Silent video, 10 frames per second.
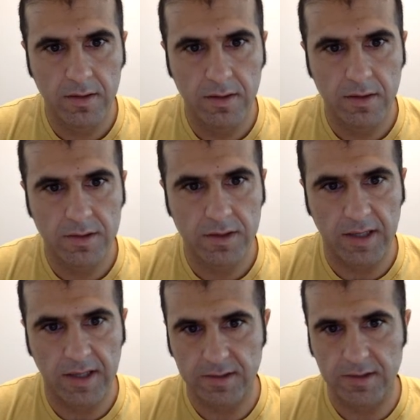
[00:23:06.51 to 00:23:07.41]
It's going to
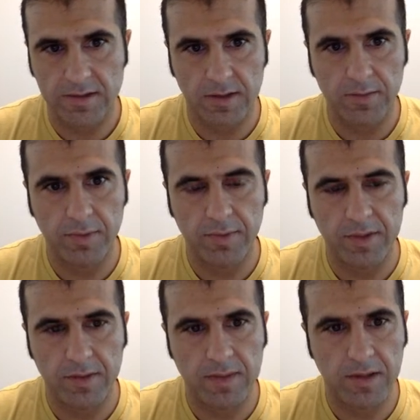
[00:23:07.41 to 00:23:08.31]
ask us to implement the
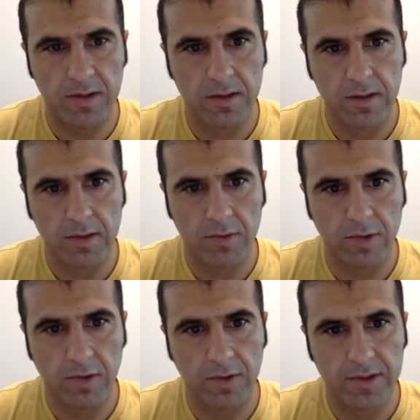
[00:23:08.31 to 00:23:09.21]
method, and we're
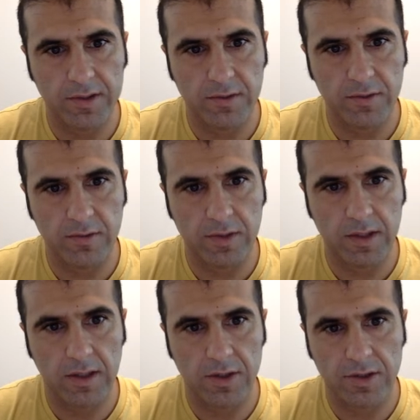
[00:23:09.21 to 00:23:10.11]
going to uh,
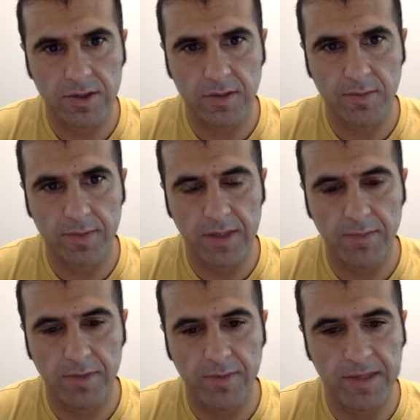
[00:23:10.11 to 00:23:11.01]
just
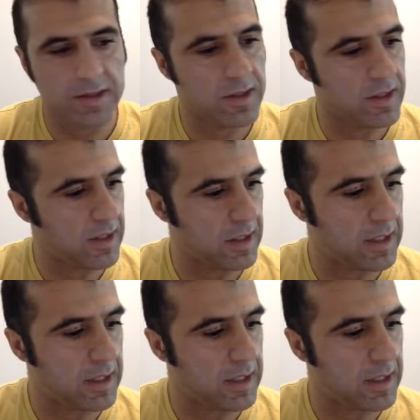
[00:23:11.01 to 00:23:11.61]
implement the